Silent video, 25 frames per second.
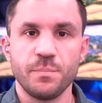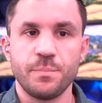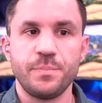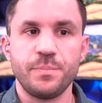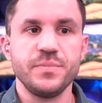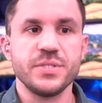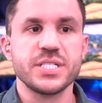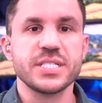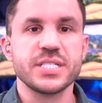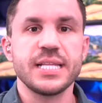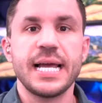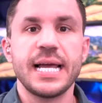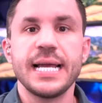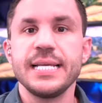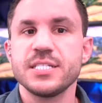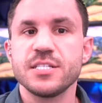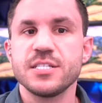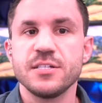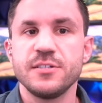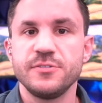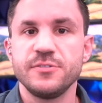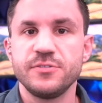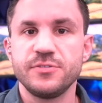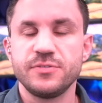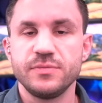slice
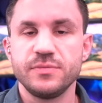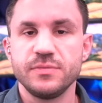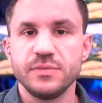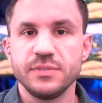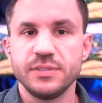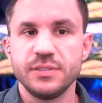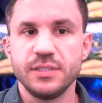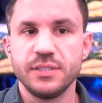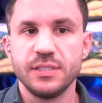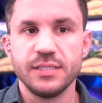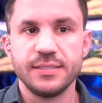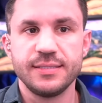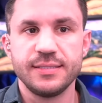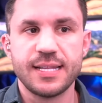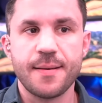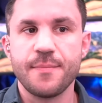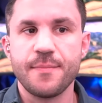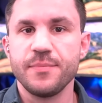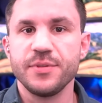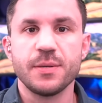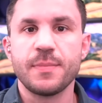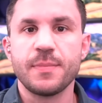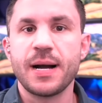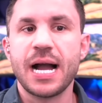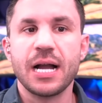of de-
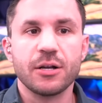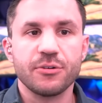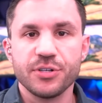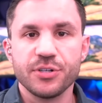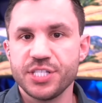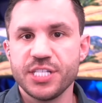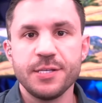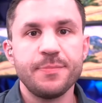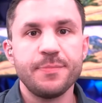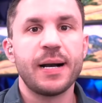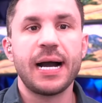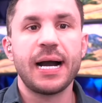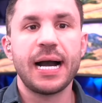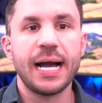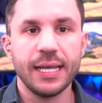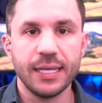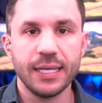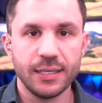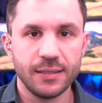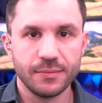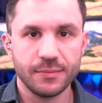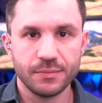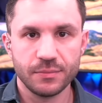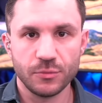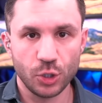democracy pie
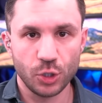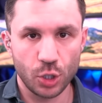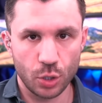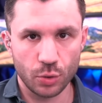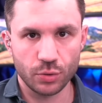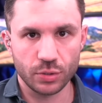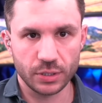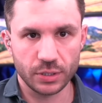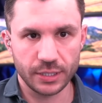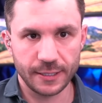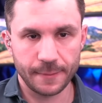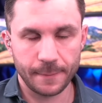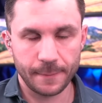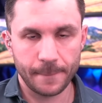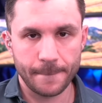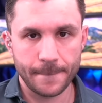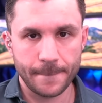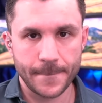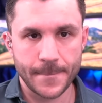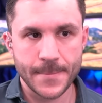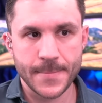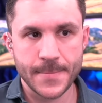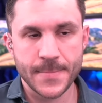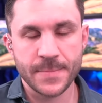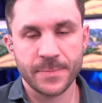locally
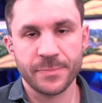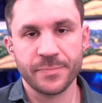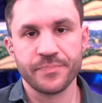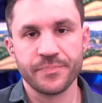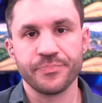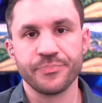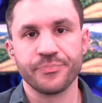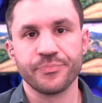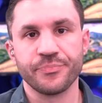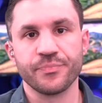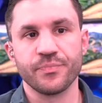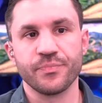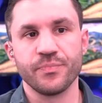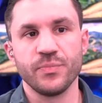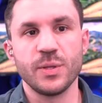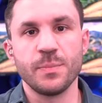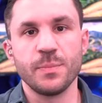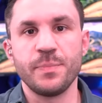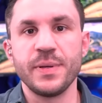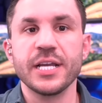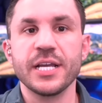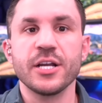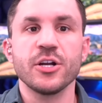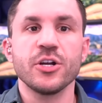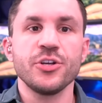the
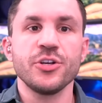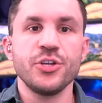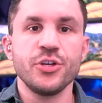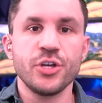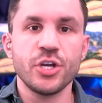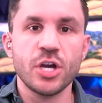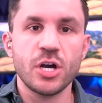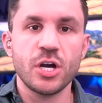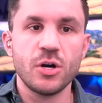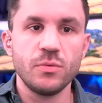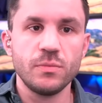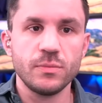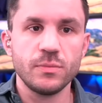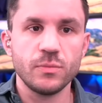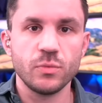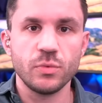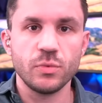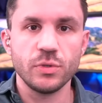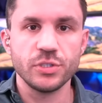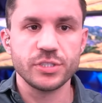bigger you go we're